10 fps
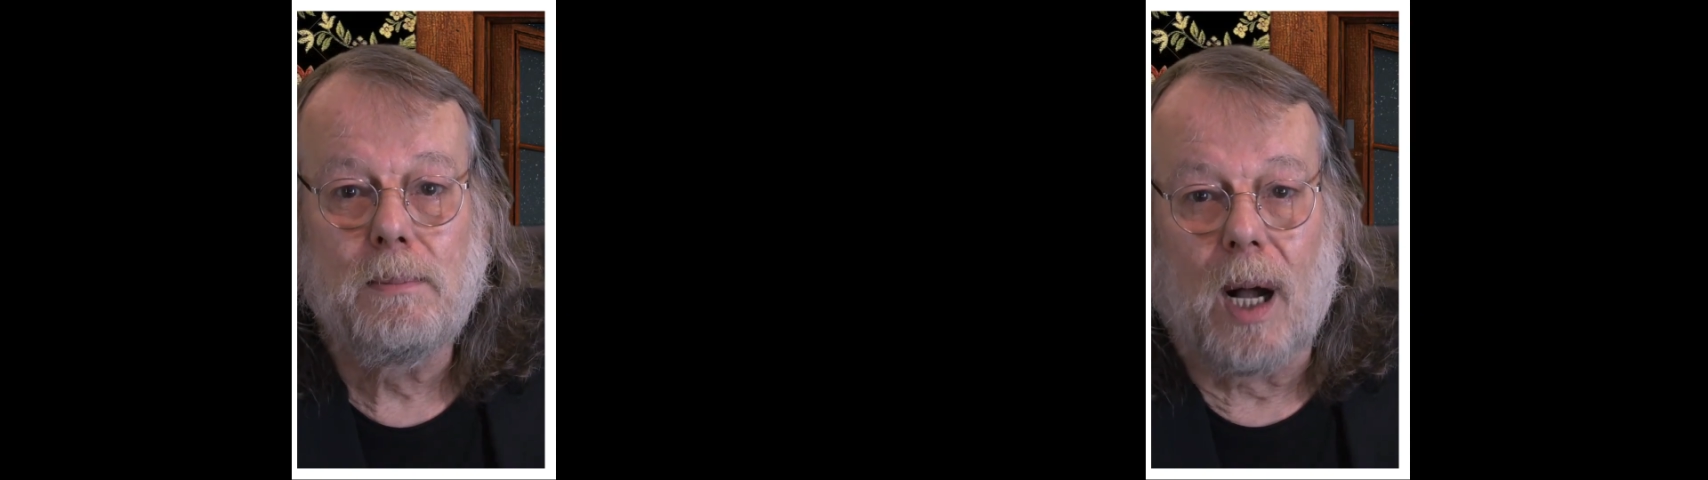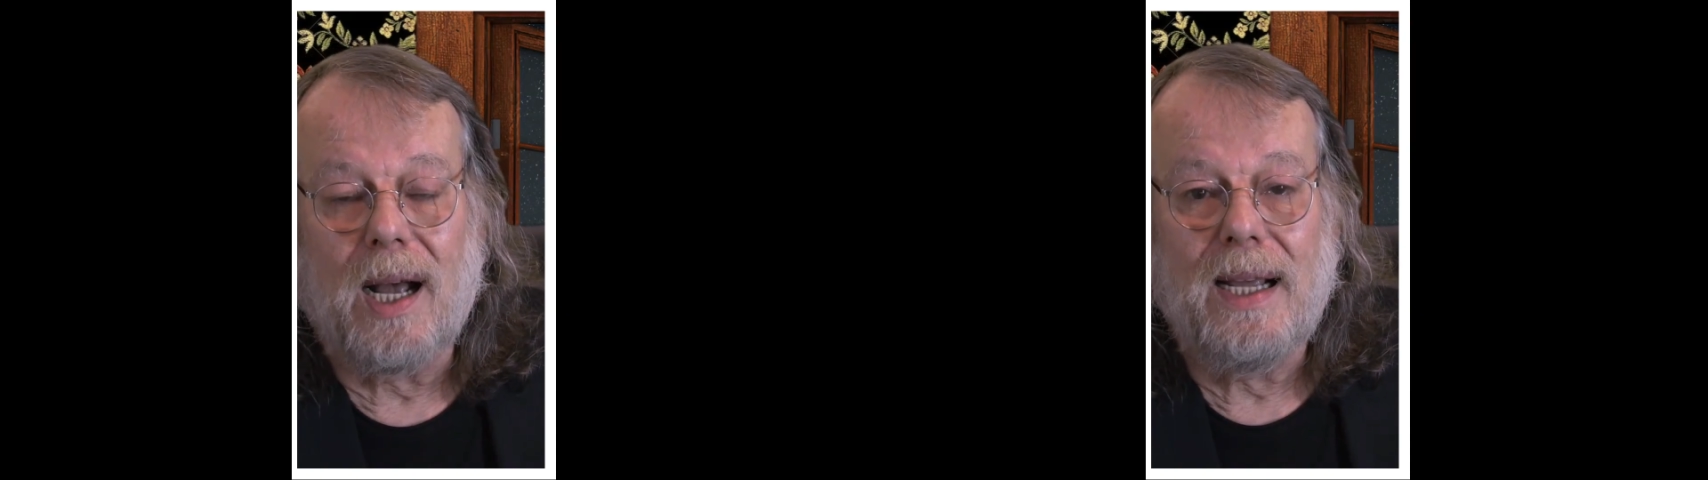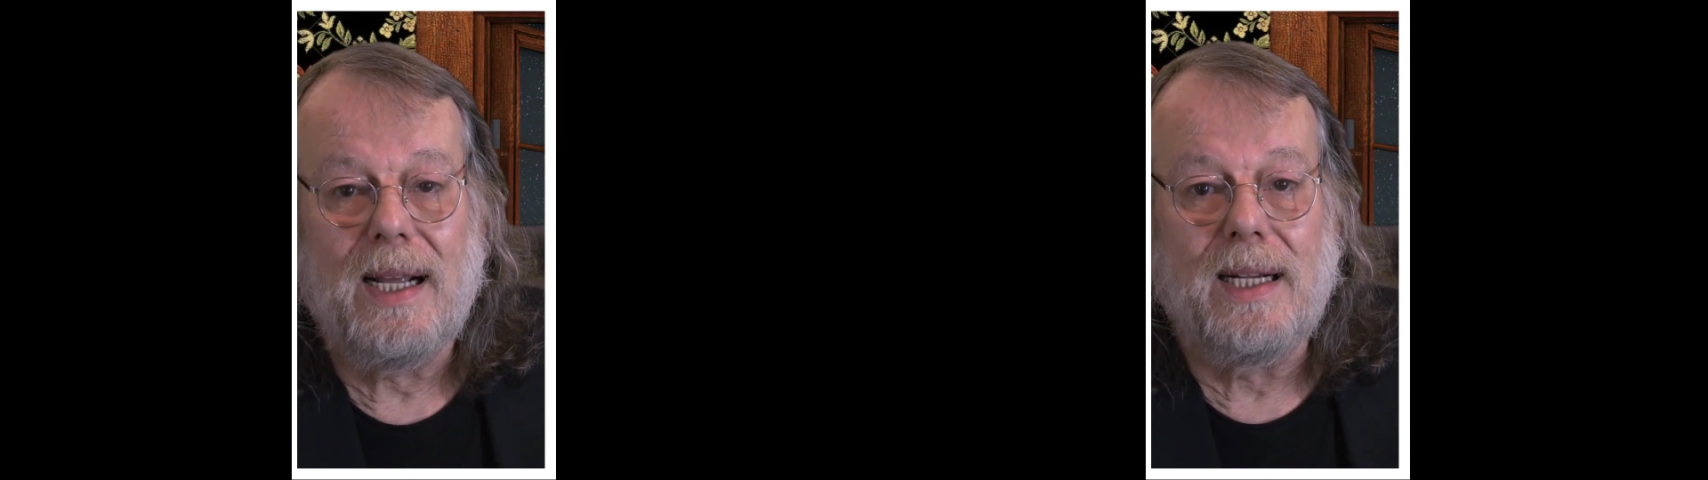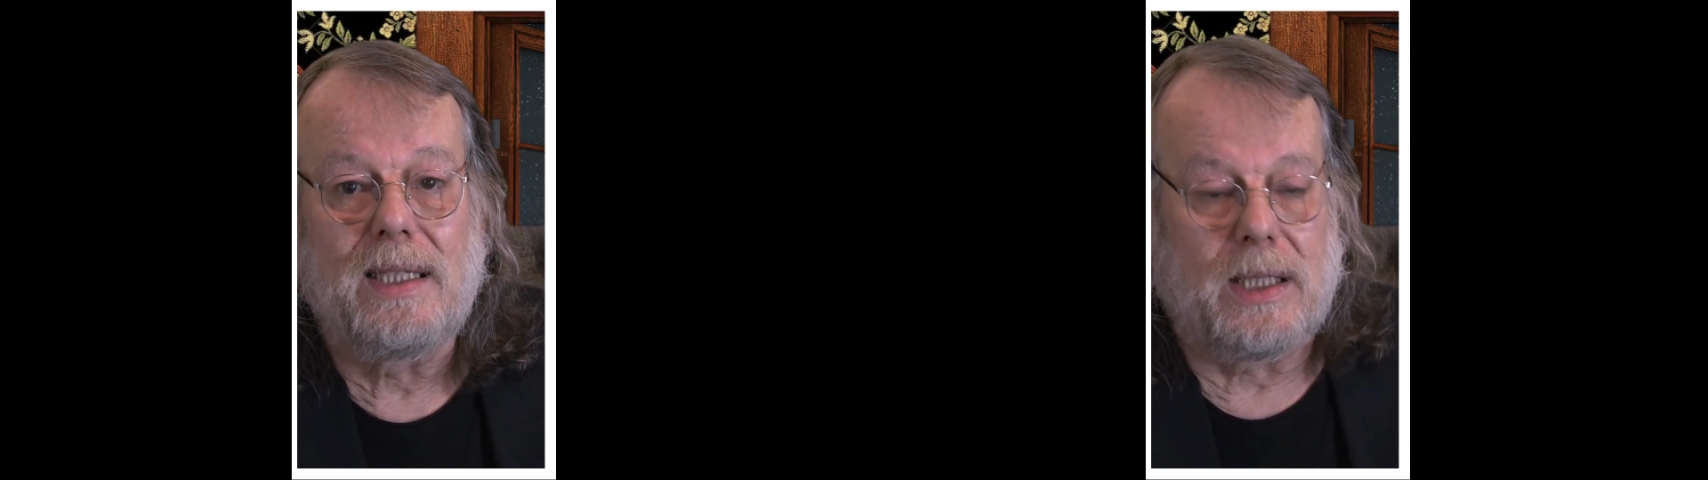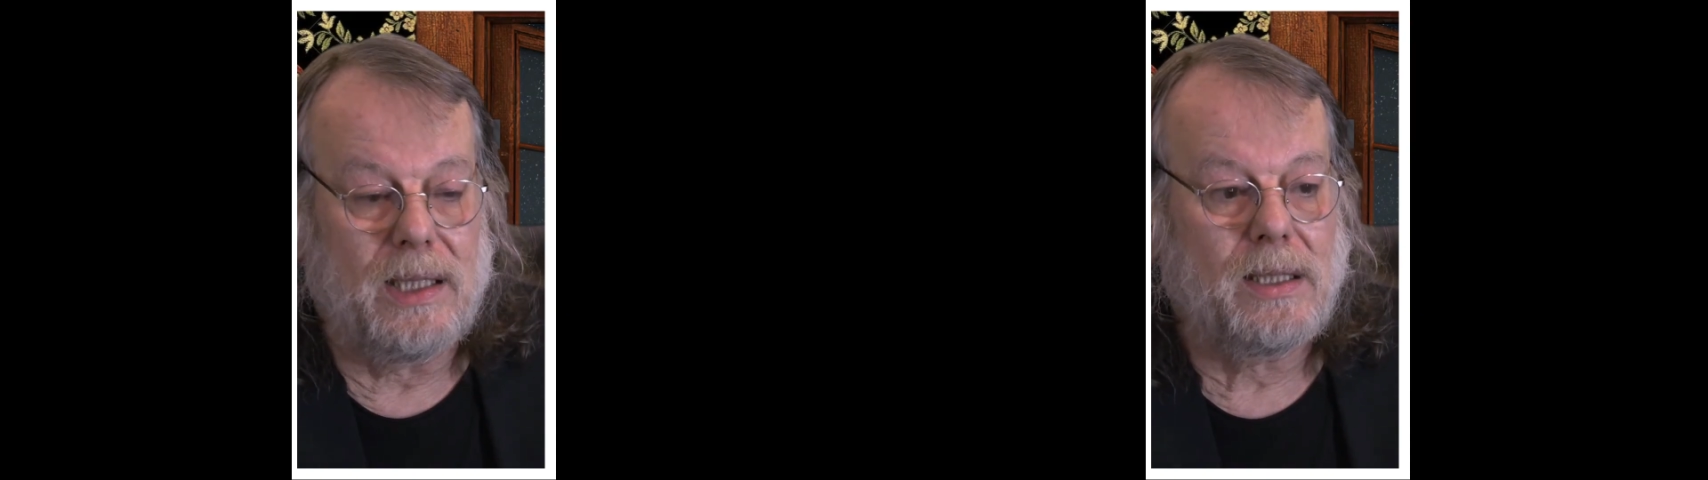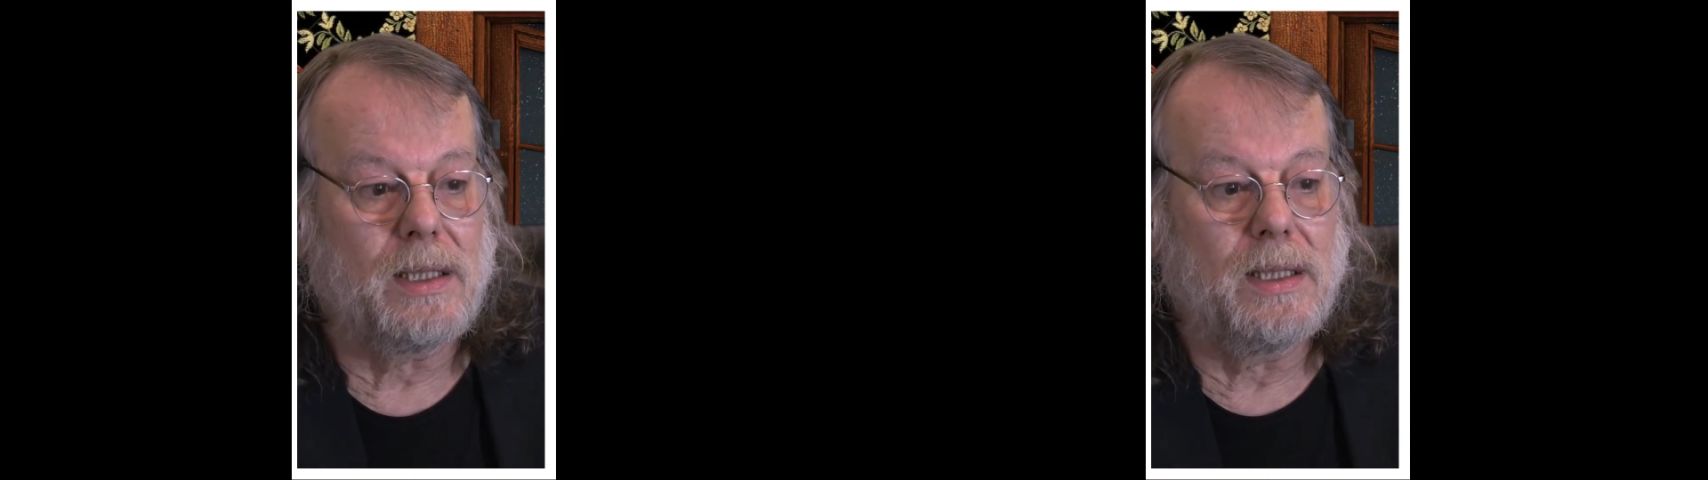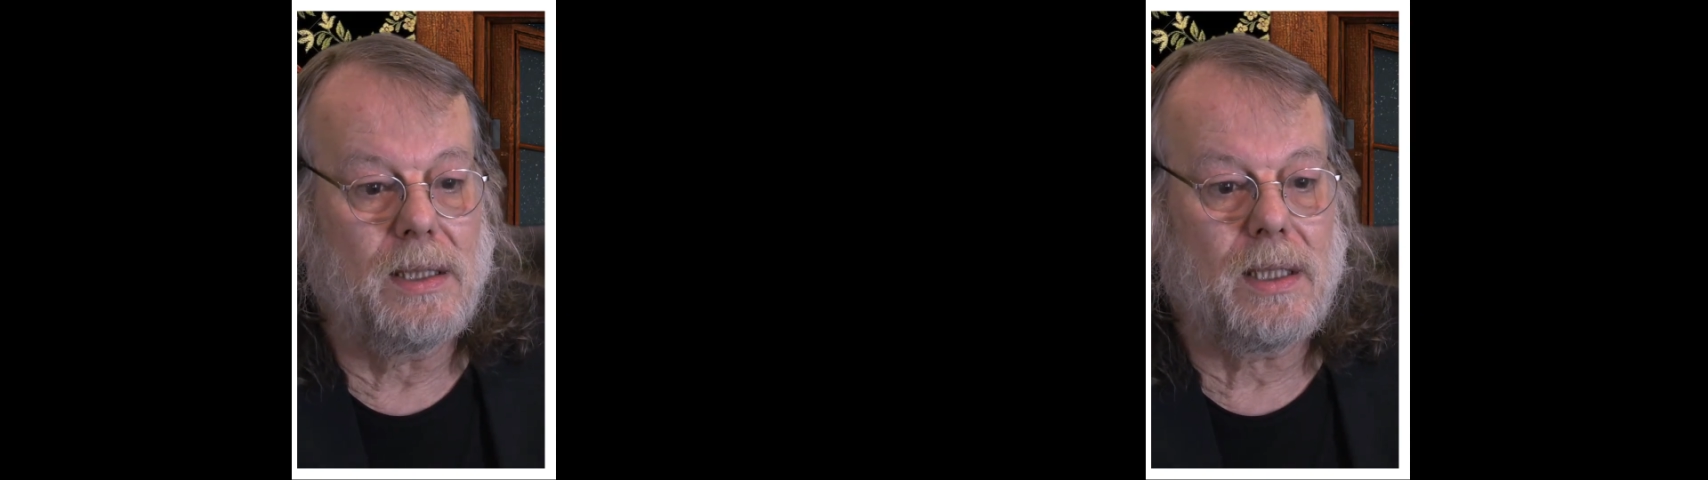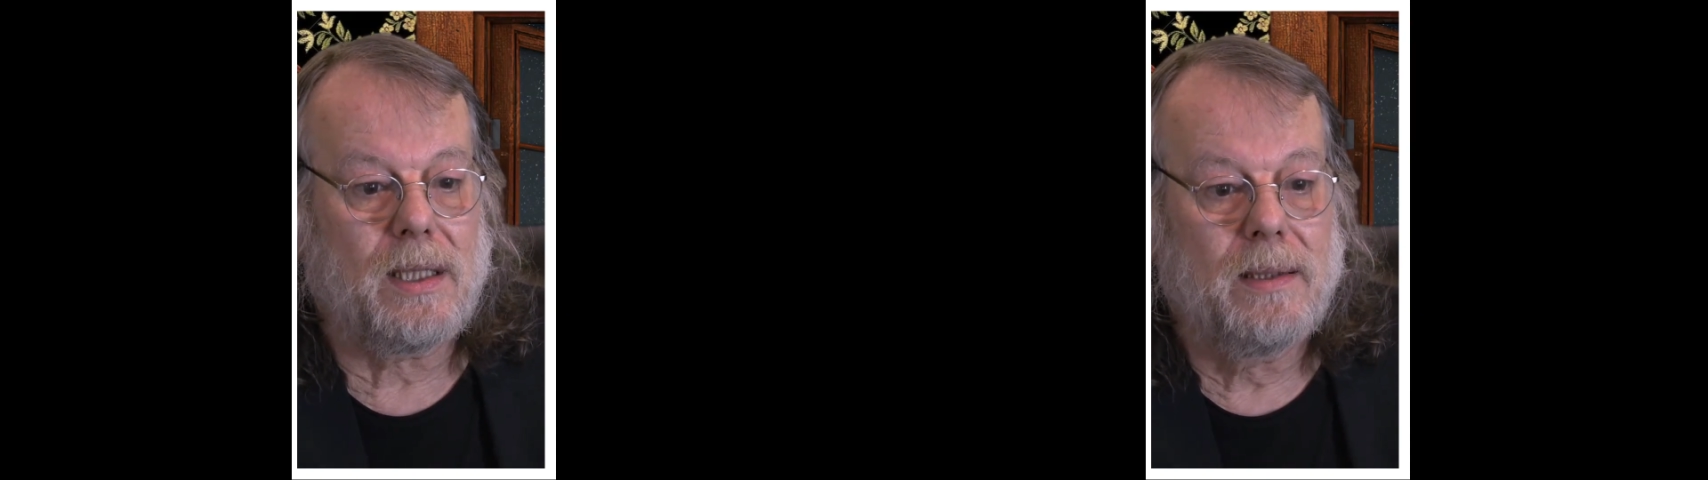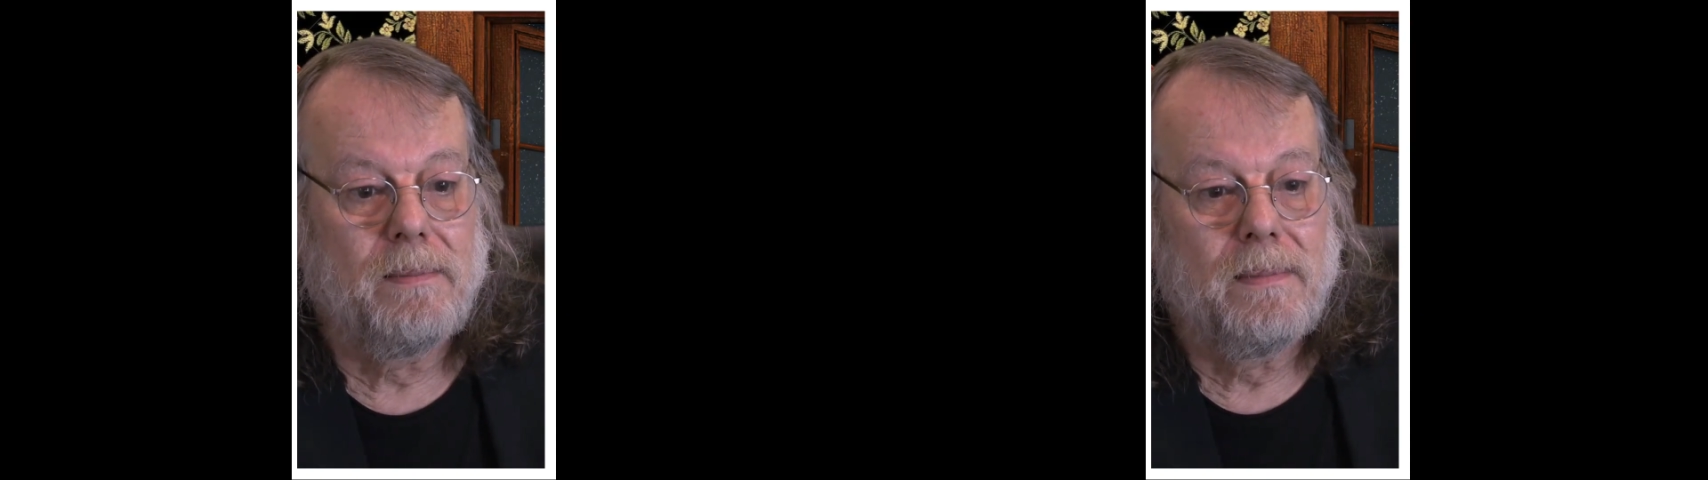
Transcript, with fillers: by existence.